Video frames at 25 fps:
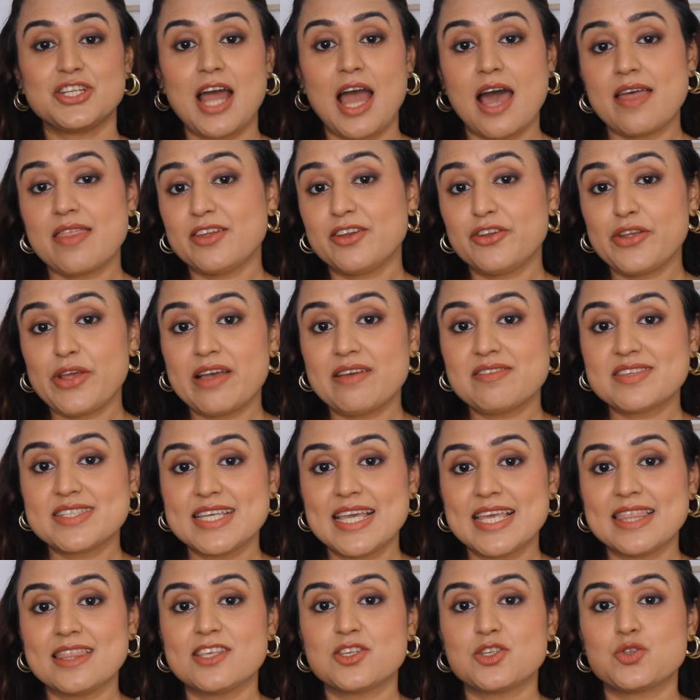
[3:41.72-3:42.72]
now that you have
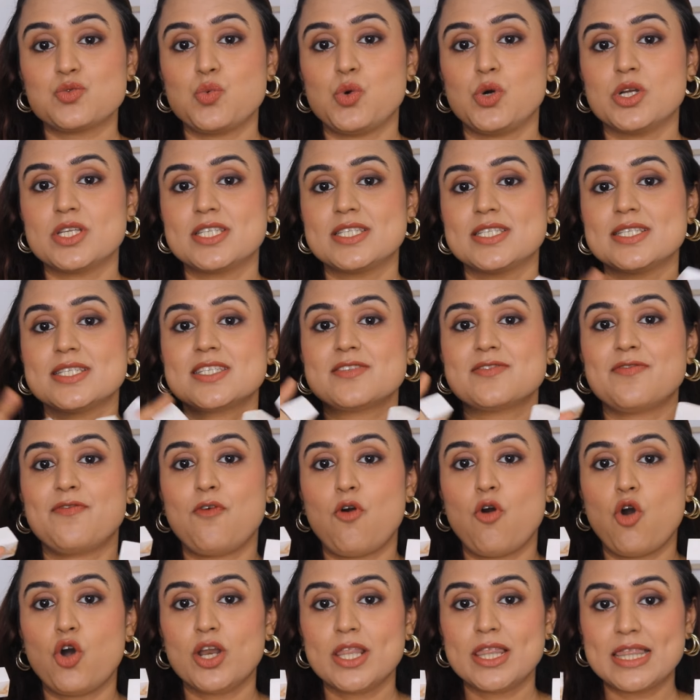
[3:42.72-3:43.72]
seen the swatches
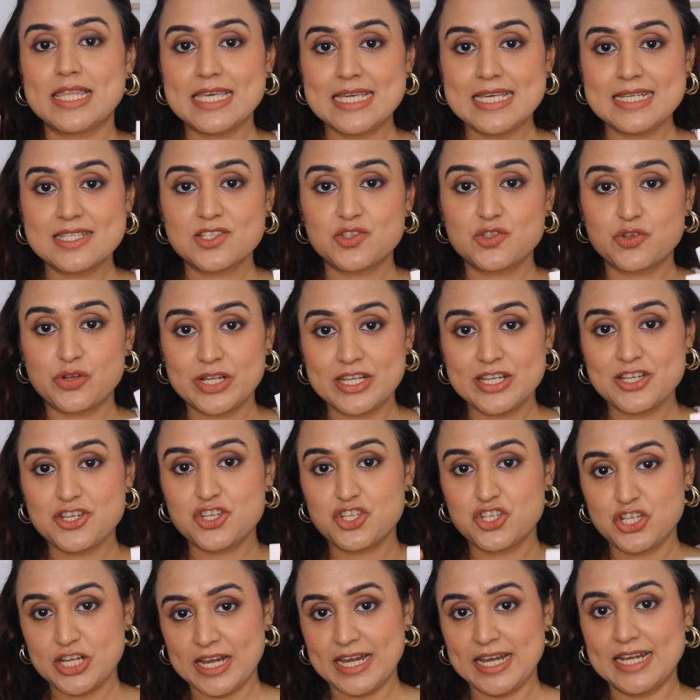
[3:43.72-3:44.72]
for these 3
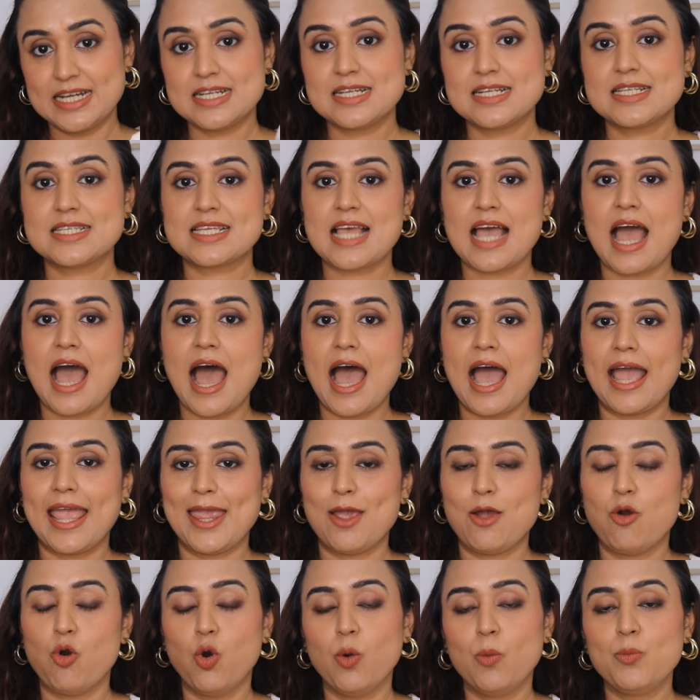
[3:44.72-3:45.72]
shades,
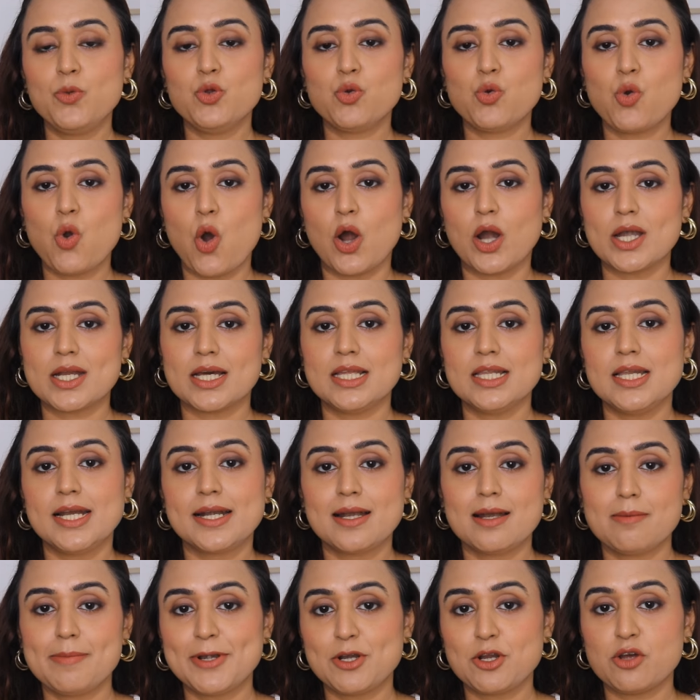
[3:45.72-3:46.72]
I hope you got a
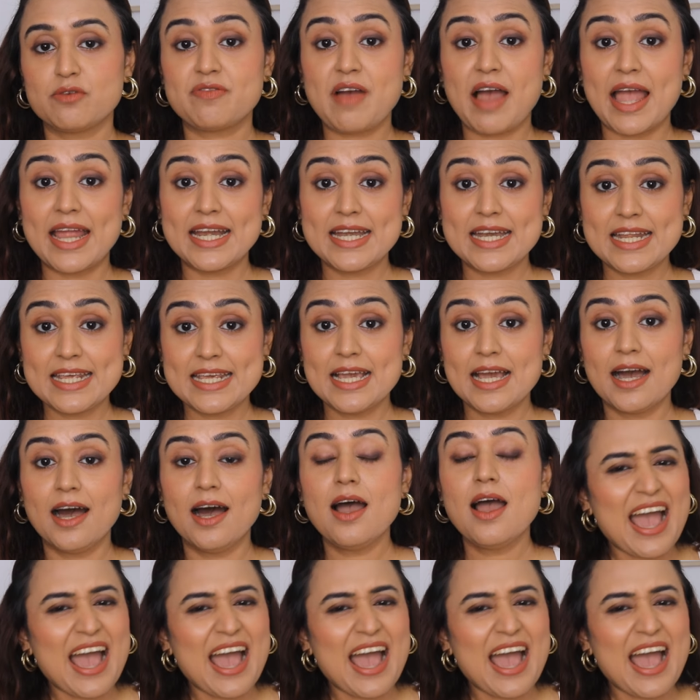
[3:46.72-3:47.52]
little bit of idea.